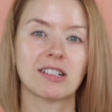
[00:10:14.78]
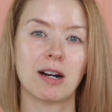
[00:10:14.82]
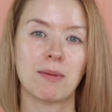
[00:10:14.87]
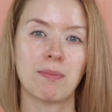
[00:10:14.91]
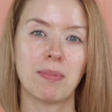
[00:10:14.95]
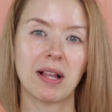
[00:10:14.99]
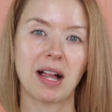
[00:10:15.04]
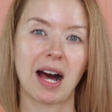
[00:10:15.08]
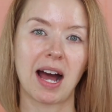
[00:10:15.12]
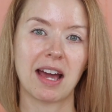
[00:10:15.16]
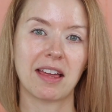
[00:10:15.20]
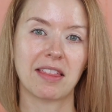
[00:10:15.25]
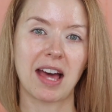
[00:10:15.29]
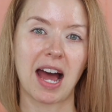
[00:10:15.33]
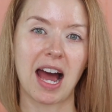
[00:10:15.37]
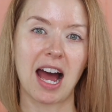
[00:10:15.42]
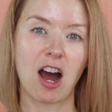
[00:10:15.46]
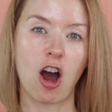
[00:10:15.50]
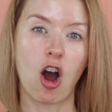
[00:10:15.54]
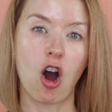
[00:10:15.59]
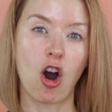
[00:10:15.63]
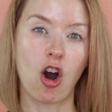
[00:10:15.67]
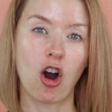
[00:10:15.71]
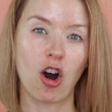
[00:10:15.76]
to apply
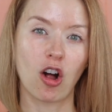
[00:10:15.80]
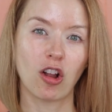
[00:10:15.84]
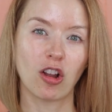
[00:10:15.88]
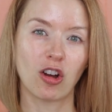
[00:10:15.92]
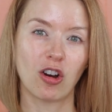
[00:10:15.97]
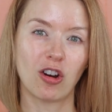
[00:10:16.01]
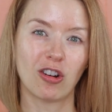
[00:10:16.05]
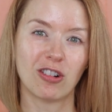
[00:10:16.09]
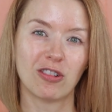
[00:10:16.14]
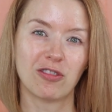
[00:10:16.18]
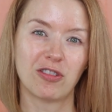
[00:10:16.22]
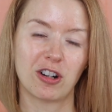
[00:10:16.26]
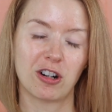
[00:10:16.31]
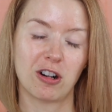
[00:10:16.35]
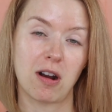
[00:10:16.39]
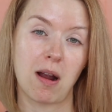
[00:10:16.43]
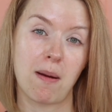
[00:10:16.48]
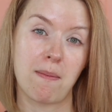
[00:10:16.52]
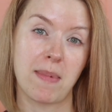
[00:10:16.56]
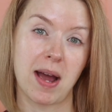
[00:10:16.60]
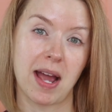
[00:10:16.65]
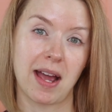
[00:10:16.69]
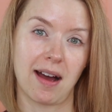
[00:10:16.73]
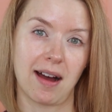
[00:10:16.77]
that all over
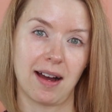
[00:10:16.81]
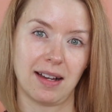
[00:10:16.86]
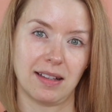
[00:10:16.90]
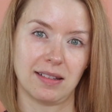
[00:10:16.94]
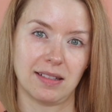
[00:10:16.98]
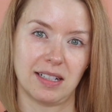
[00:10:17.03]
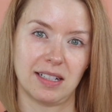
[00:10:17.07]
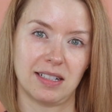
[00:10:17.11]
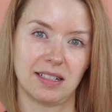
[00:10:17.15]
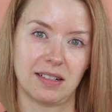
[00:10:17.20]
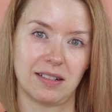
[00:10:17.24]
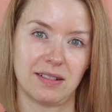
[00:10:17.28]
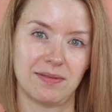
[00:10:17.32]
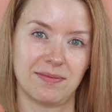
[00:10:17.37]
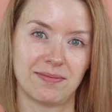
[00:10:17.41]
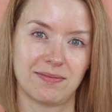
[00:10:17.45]
my eyelid.